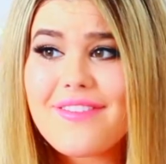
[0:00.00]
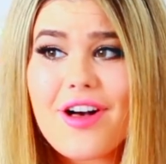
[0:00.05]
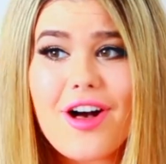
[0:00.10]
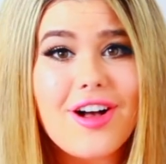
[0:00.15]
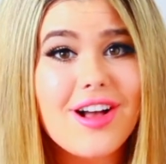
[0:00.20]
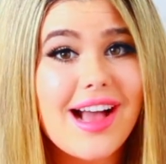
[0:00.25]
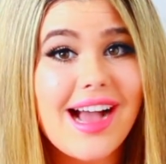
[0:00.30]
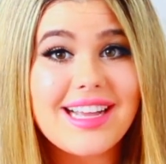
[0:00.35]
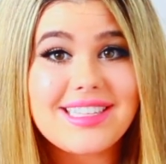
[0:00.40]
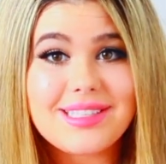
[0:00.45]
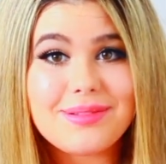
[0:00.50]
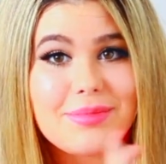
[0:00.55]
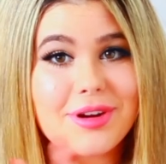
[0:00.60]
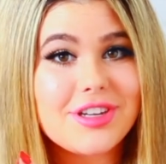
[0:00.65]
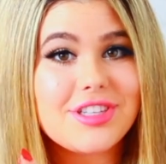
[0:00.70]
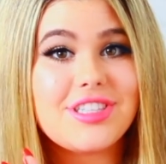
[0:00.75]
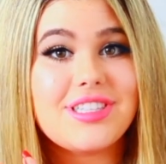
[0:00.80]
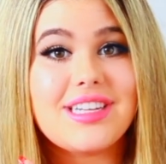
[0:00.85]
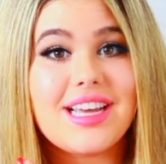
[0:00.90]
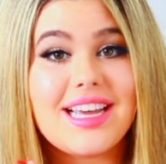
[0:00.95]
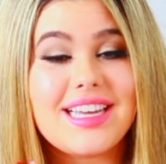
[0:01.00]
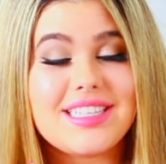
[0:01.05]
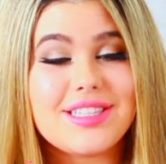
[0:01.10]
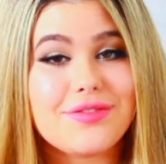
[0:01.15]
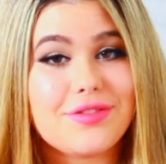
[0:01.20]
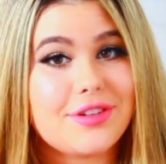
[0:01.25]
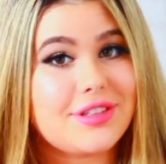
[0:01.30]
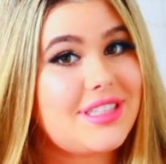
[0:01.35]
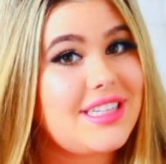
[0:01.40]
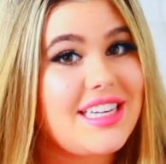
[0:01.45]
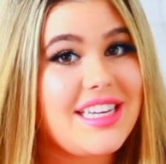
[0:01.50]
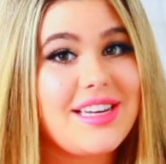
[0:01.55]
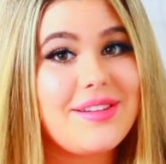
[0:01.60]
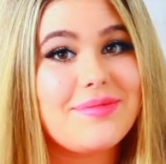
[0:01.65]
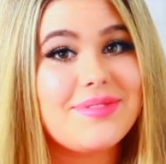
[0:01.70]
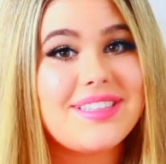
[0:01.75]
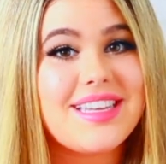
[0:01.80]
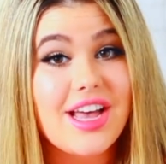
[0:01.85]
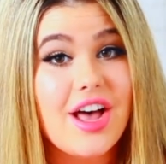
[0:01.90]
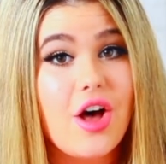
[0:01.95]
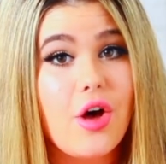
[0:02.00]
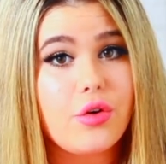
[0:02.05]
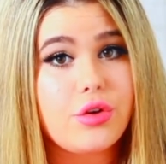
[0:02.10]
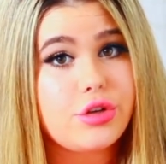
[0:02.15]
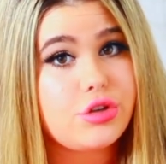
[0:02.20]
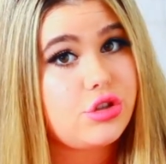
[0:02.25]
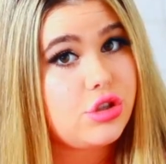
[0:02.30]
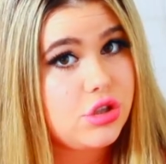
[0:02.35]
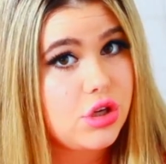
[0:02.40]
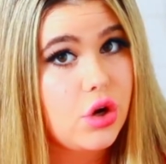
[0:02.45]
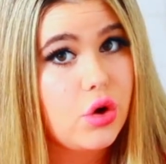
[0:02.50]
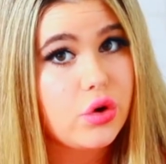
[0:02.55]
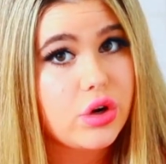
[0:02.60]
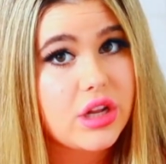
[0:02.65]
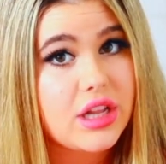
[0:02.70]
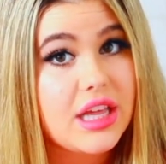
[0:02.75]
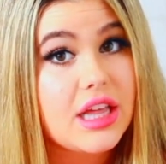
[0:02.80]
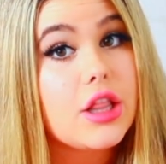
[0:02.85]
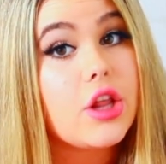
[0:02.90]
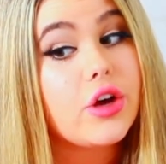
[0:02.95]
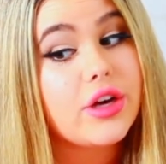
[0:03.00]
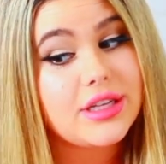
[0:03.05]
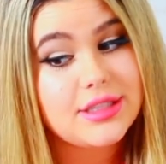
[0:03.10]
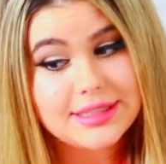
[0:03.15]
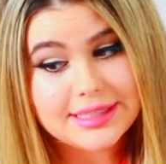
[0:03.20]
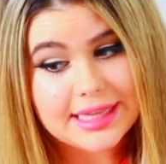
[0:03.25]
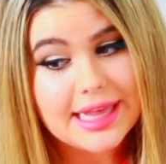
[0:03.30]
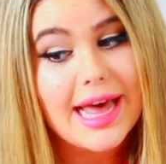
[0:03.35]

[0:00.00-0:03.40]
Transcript: have all kinds of merchandise for teams, so you should totally look into